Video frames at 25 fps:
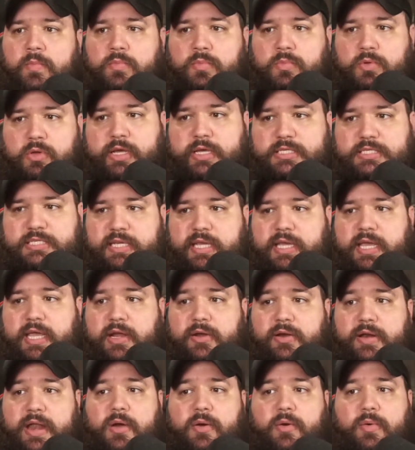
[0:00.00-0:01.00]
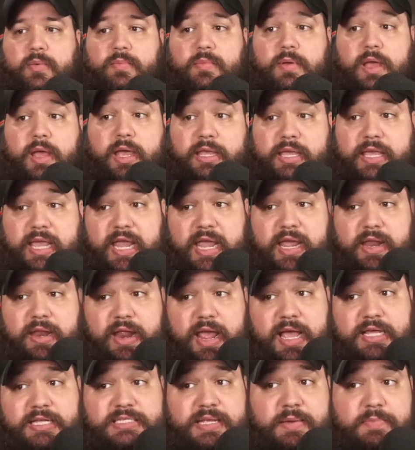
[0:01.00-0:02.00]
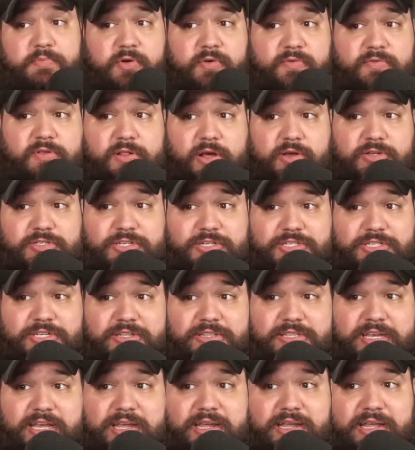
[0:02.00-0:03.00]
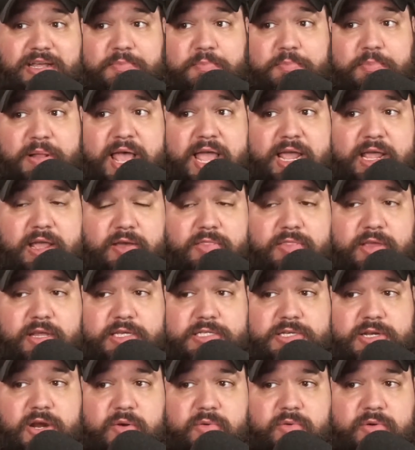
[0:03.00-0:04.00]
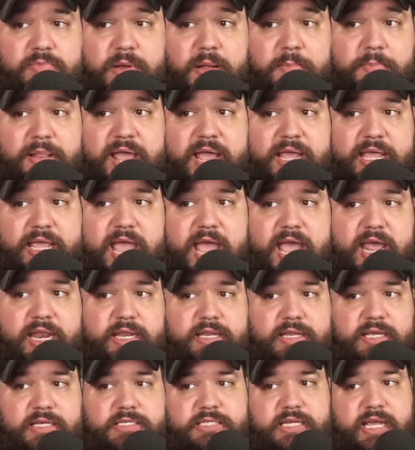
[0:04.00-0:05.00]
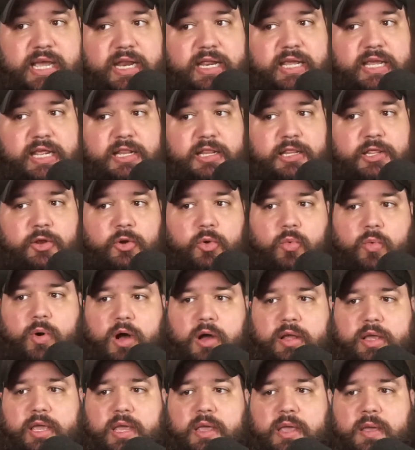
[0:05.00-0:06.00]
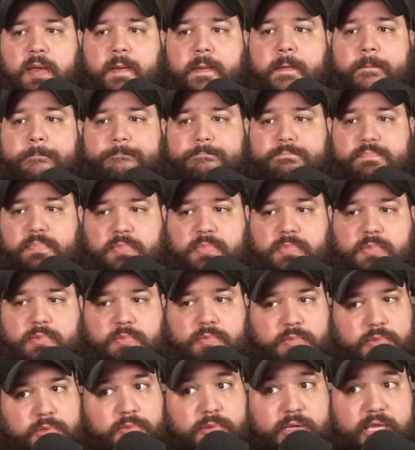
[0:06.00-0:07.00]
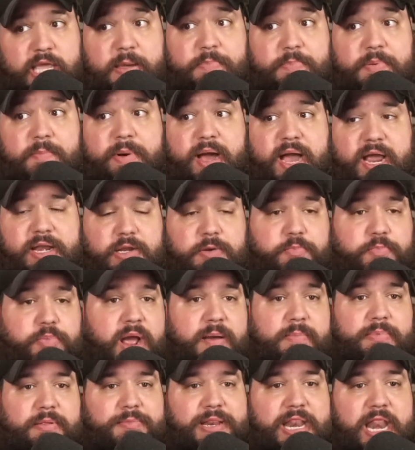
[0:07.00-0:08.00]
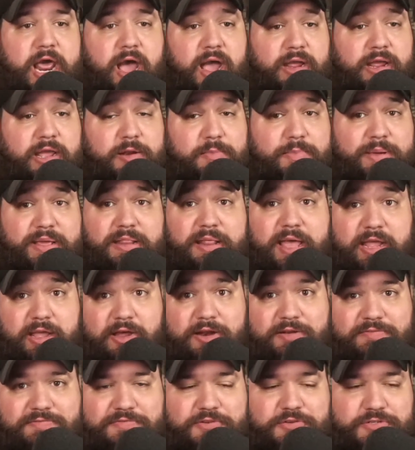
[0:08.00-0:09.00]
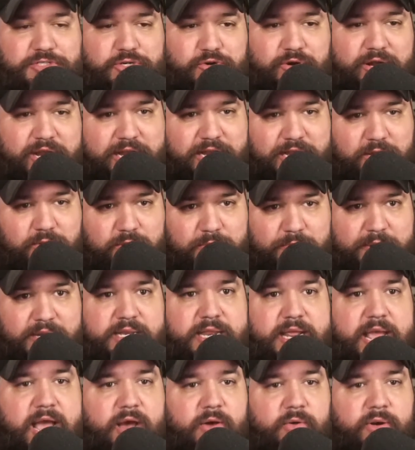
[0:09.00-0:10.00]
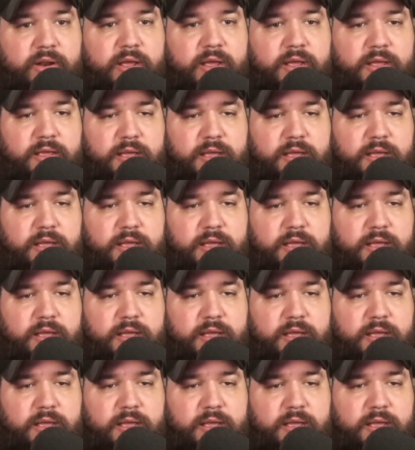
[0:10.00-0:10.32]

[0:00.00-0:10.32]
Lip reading: you can see here now, again, as I move closer to the black on the guitar with my black hat, it does kind of get a little wonky. Keep in mind, you're probably not going to be like on a full screen. You would be down